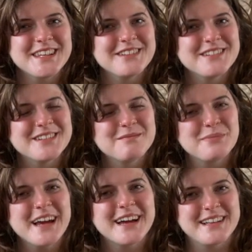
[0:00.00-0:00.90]
cute little
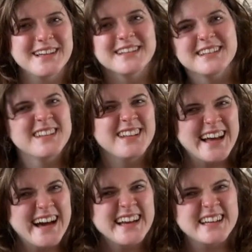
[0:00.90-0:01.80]
bag. I like the little
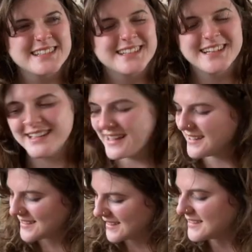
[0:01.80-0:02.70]
eyes, and I like
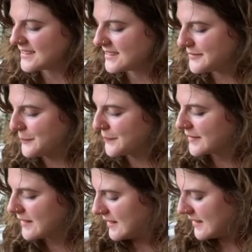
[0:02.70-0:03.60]
the color.
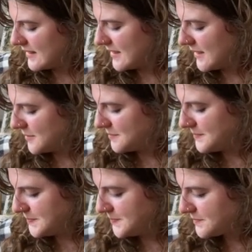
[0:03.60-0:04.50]
Um,
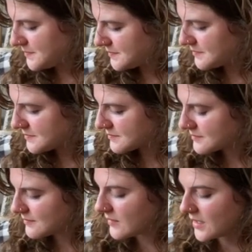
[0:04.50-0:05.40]

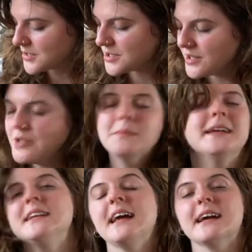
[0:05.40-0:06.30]
I'll show you my
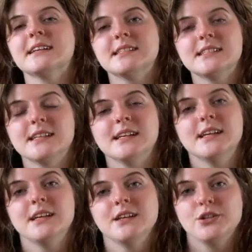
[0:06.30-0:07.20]
next
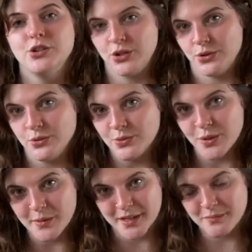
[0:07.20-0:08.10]
new
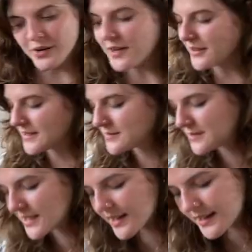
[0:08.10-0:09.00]
work in progress,
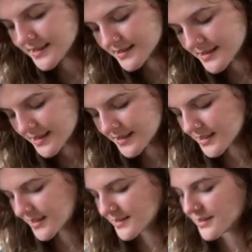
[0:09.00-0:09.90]
which I also started
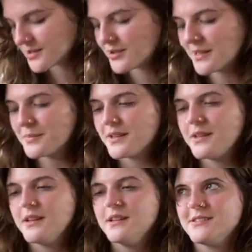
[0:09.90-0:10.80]
on this trip.
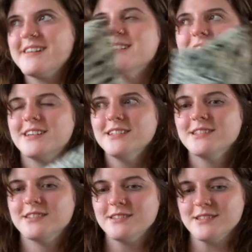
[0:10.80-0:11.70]
So I
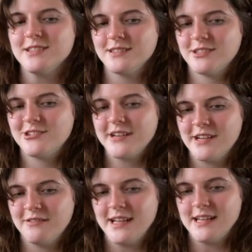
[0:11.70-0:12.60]
started those on the train
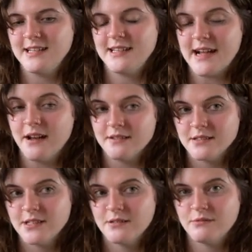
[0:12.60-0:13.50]
ride down
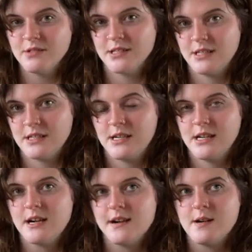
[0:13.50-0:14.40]
to Worcester,
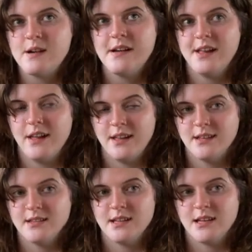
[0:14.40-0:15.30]
and